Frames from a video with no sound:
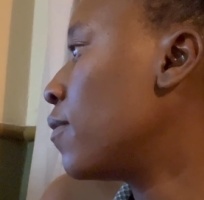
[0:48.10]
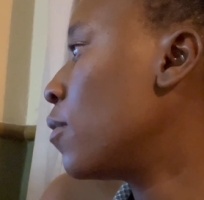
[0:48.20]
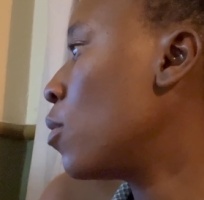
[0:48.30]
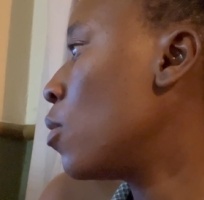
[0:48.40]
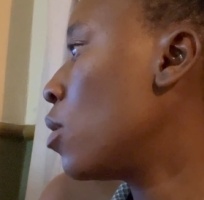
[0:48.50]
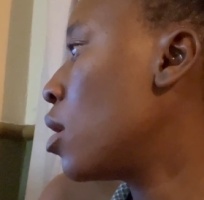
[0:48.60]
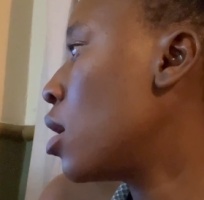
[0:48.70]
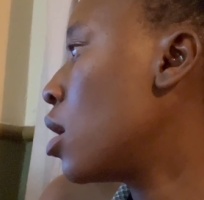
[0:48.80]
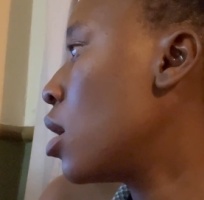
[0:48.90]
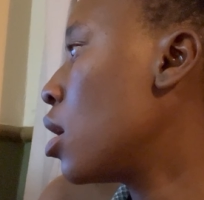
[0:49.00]

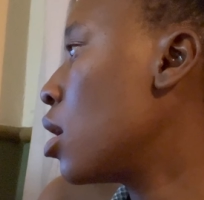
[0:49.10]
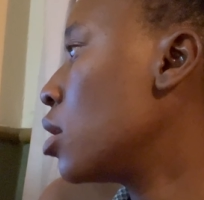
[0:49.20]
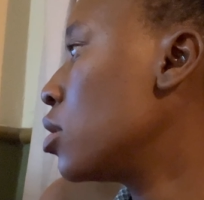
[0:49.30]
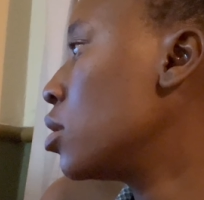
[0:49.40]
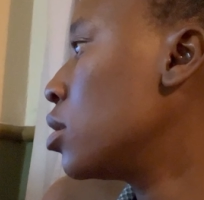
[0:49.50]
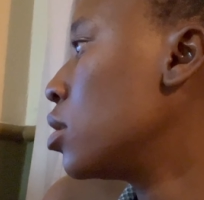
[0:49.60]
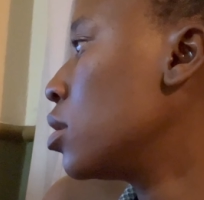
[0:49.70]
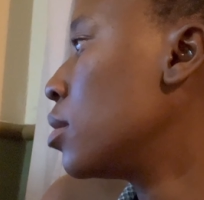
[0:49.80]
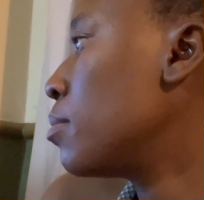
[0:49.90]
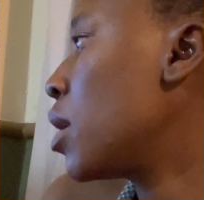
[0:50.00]
for
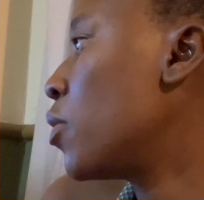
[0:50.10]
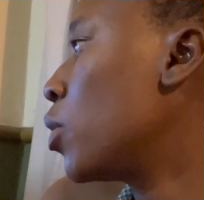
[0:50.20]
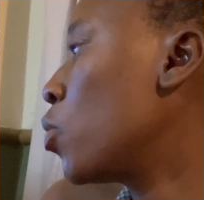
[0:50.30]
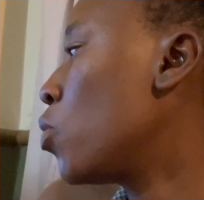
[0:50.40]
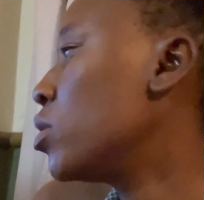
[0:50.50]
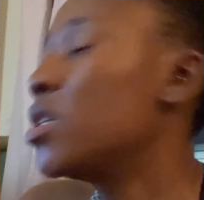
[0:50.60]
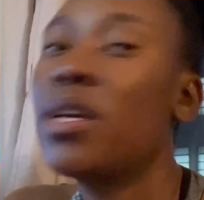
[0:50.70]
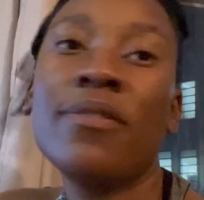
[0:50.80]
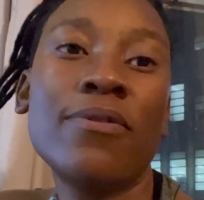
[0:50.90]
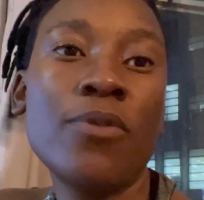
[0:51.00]
my
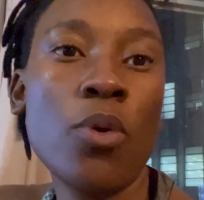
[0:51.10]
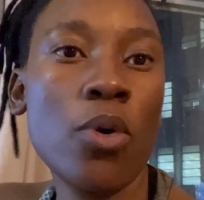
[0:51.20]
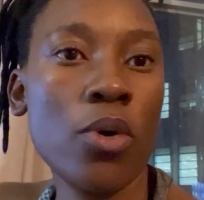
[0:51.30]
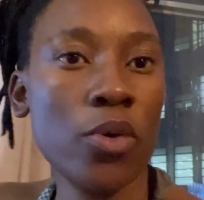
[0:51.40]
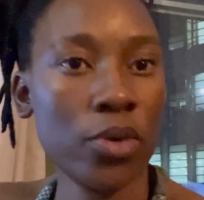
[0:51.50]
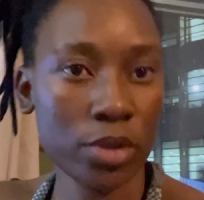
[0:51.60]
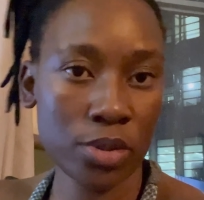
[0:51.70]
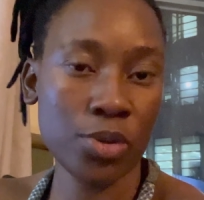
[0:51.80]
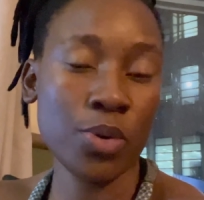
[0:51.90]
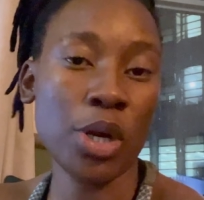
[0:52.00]
recording for
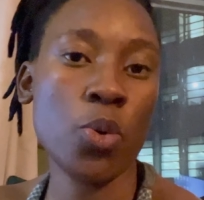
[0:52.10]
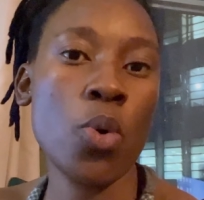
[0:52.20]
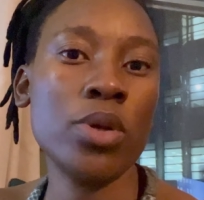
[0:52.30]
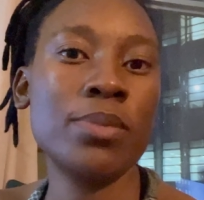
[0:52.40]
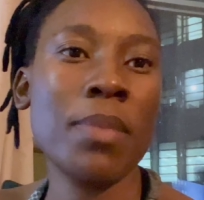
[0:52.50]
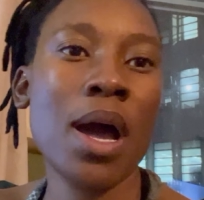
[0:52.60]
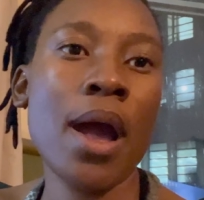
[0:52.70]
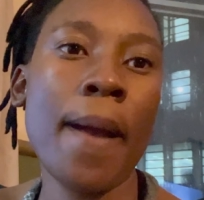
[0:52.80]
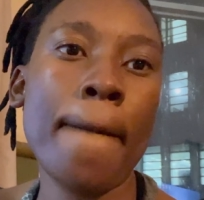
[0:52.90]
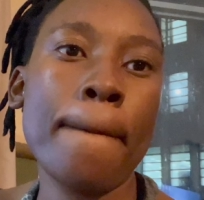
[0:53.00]
to record
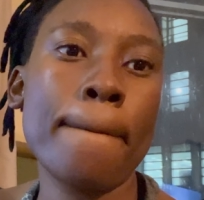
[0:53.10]
my